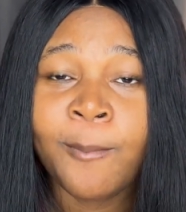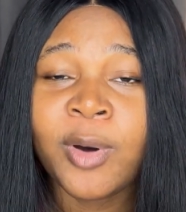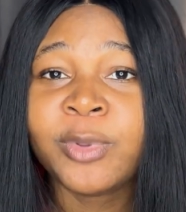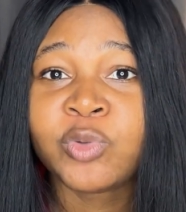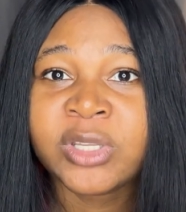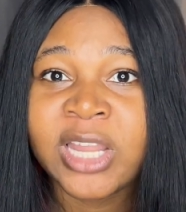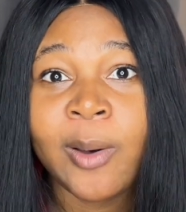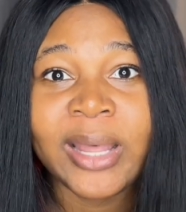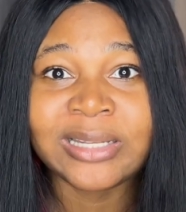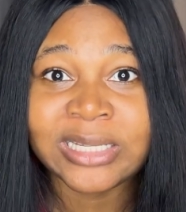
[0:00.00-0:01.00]
But between
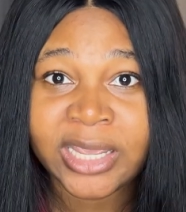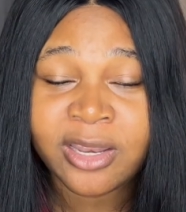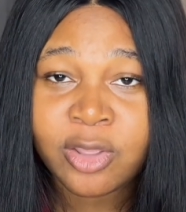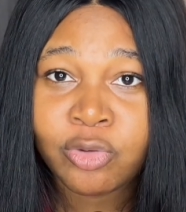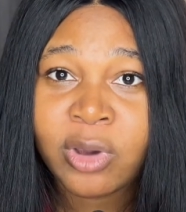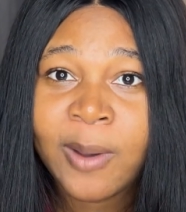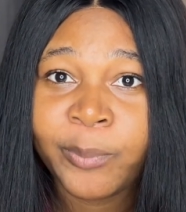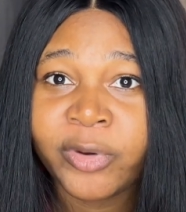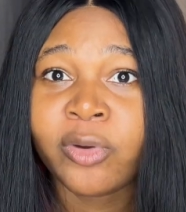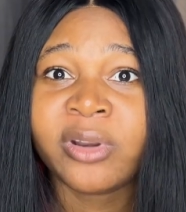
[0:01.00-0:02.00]
now and then, you can
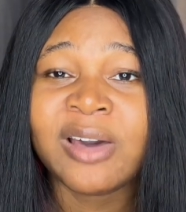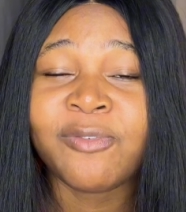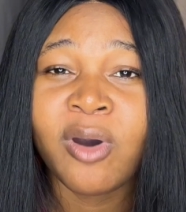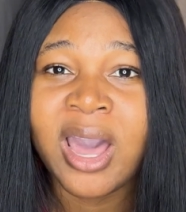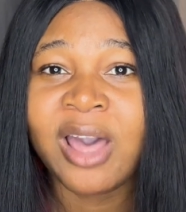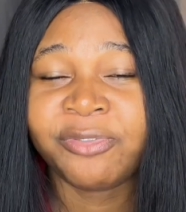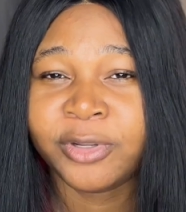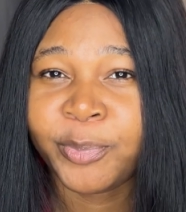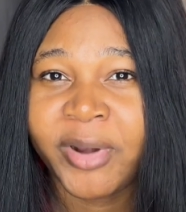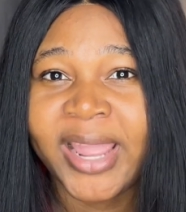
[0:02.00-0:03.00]
pre-order for half
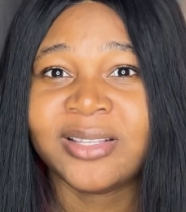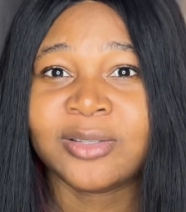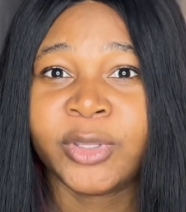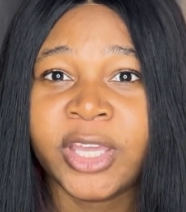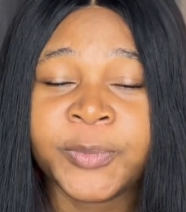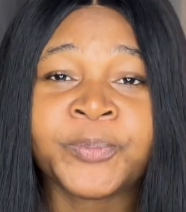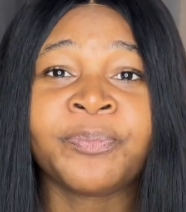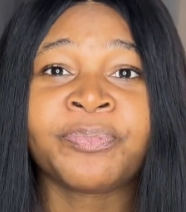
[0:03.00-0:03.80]
the price, okay?